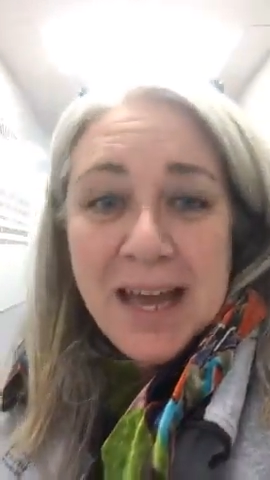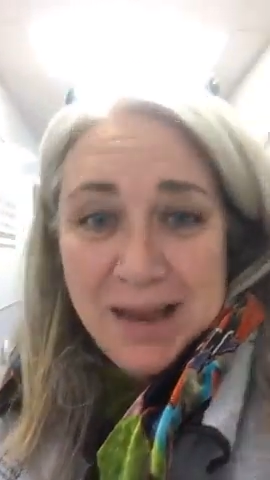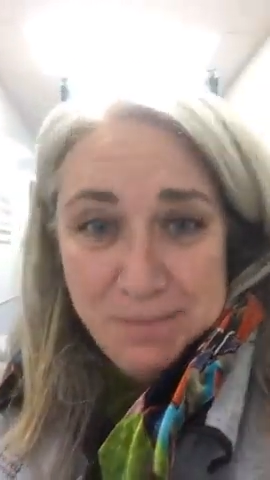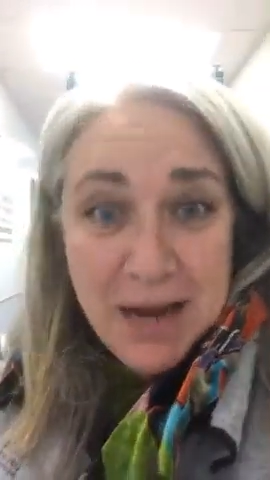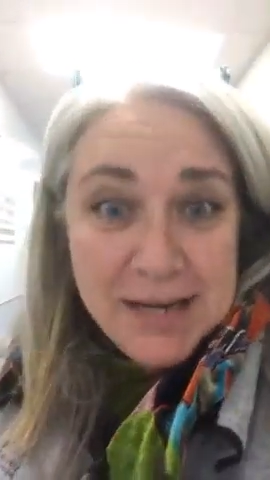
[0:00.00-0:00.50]

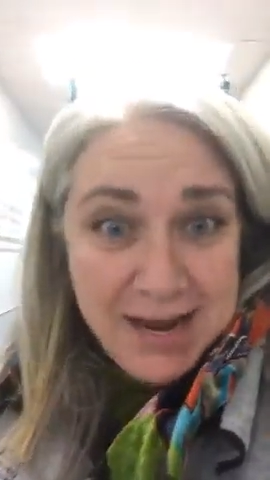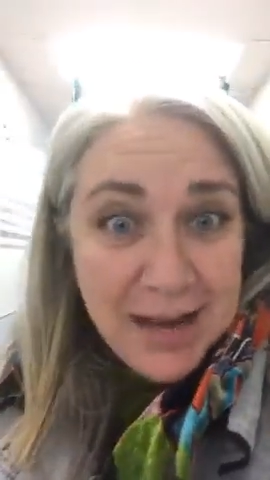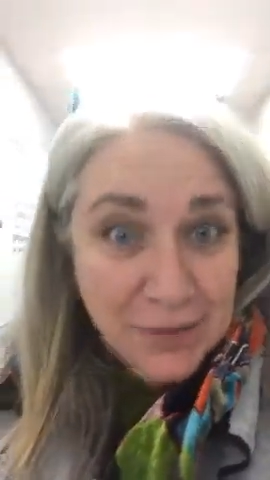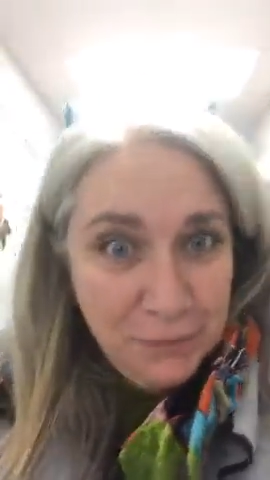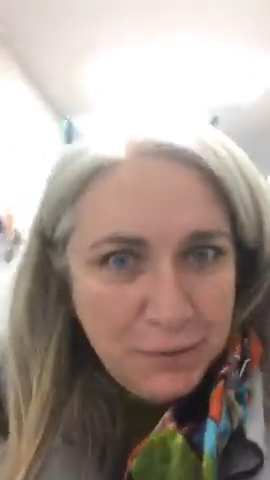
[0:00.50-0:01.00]
And my
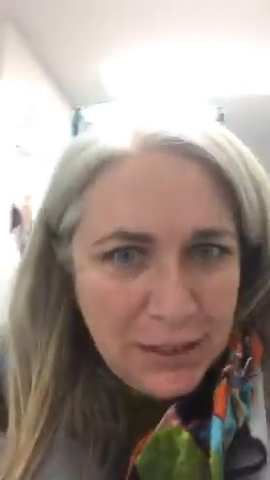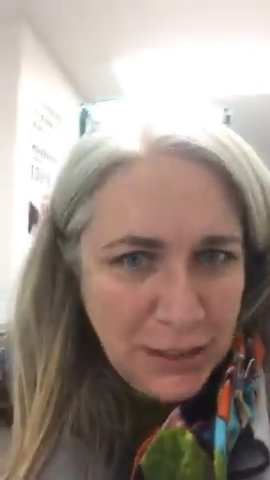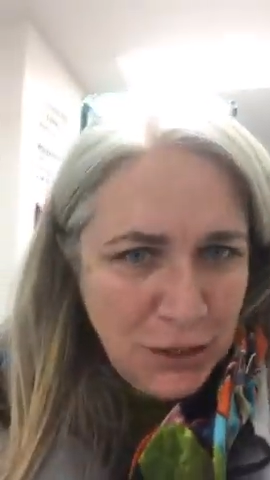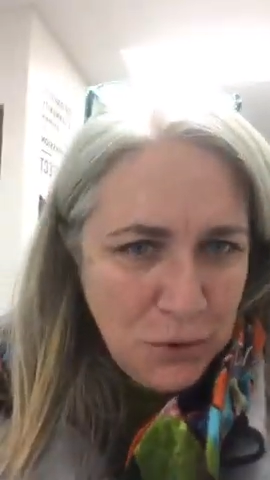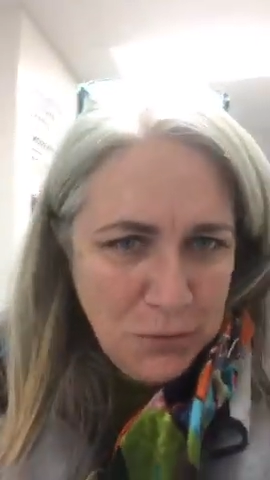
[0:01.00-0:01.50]
next
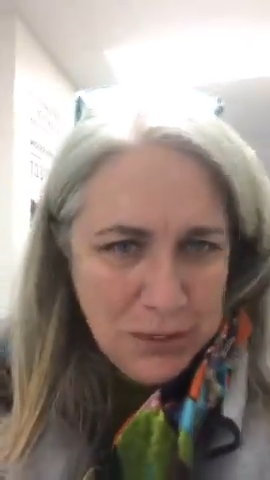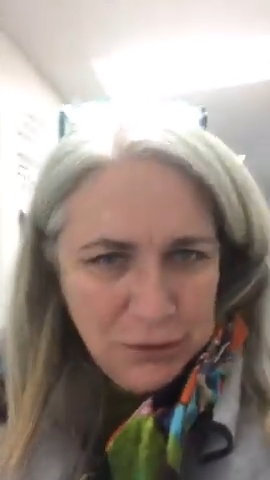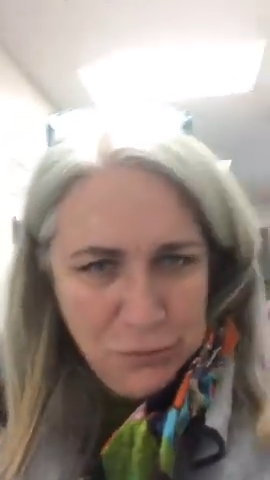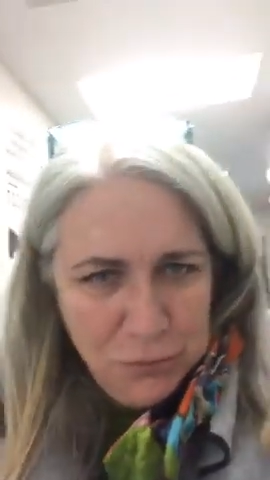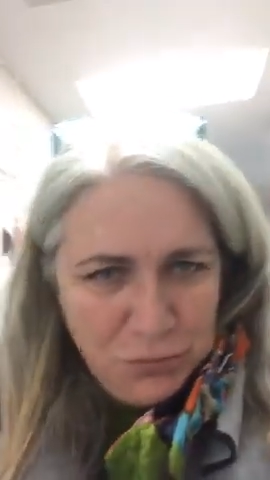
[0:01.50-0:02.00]
video, when
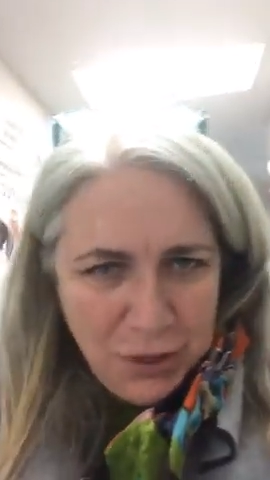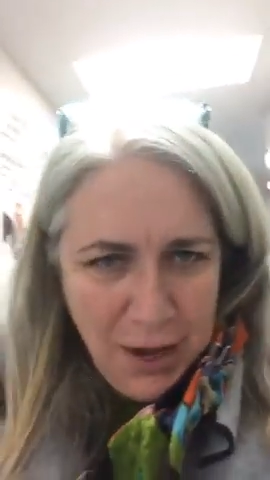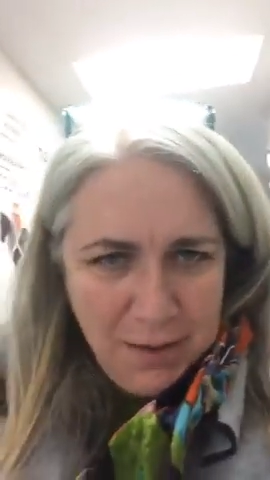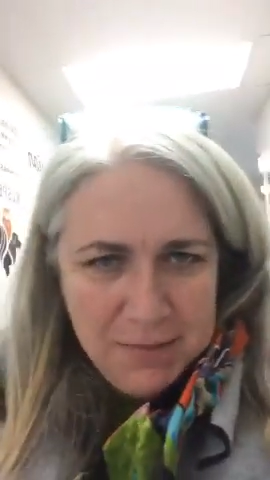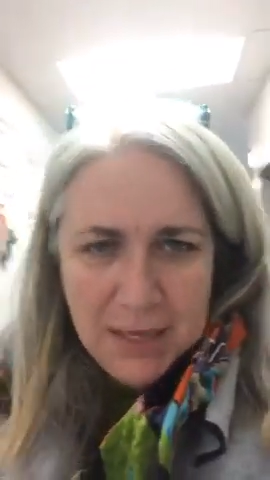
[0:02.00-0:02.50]
you
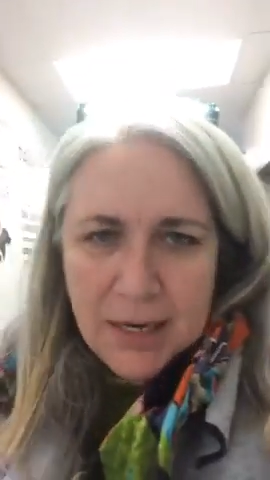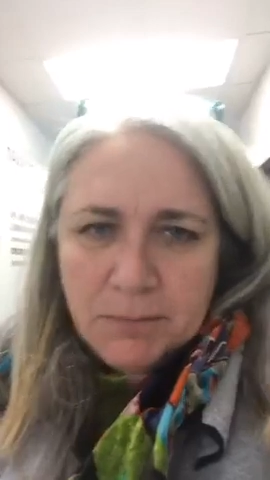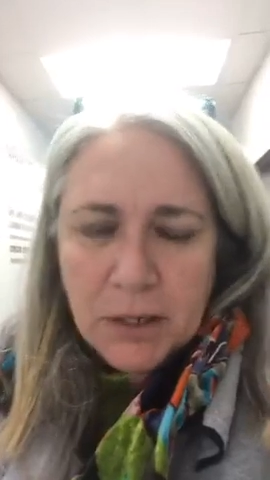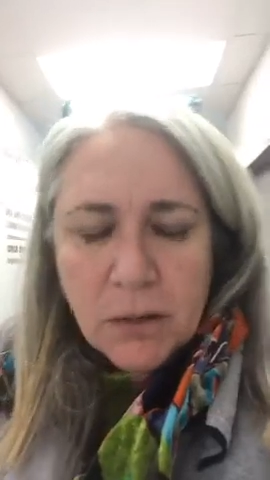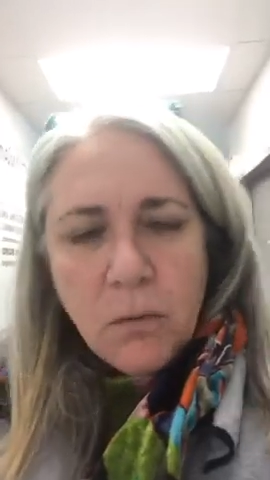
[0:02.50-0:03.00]
come in,
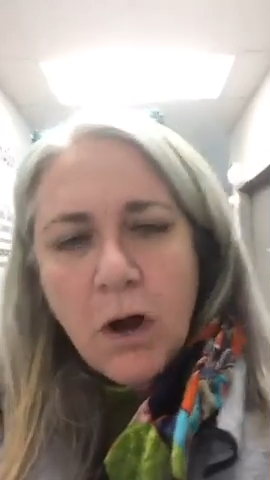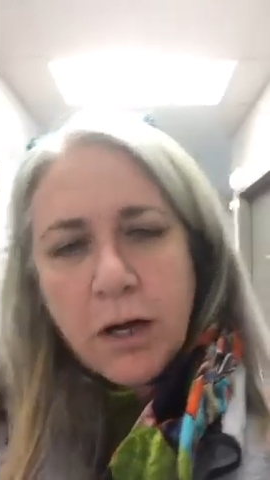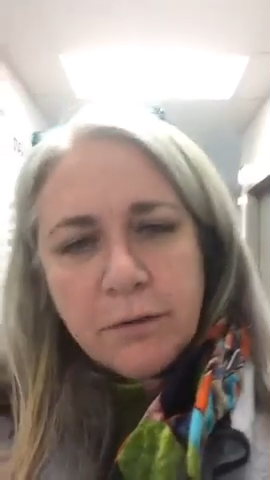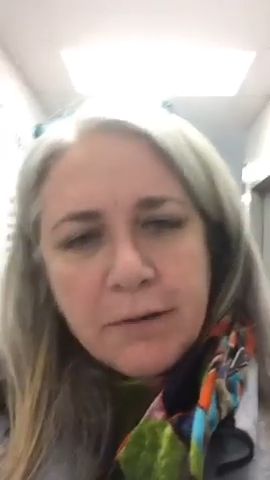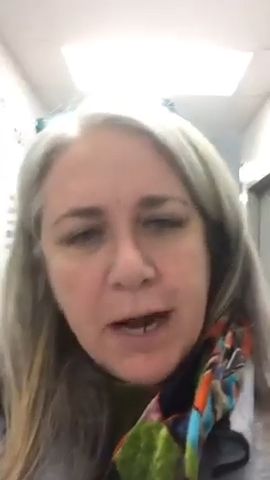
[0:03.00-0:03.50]
I'm going to
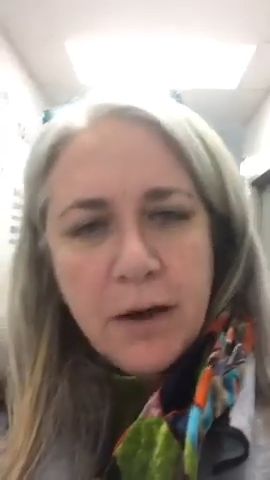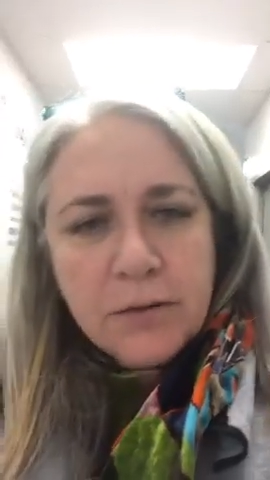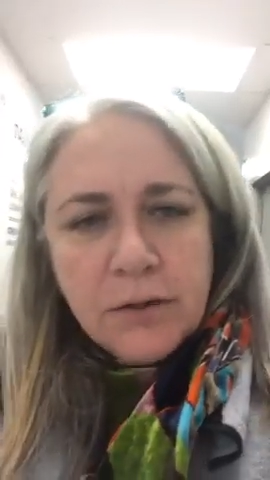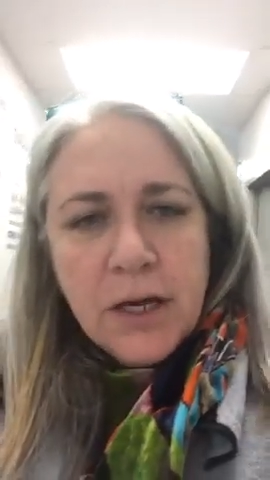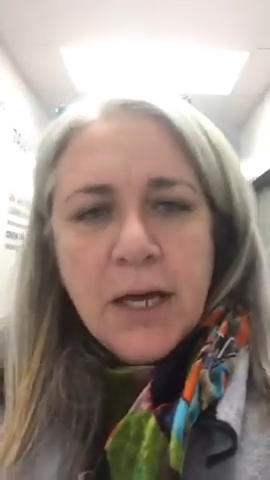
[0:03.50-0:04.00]
walk around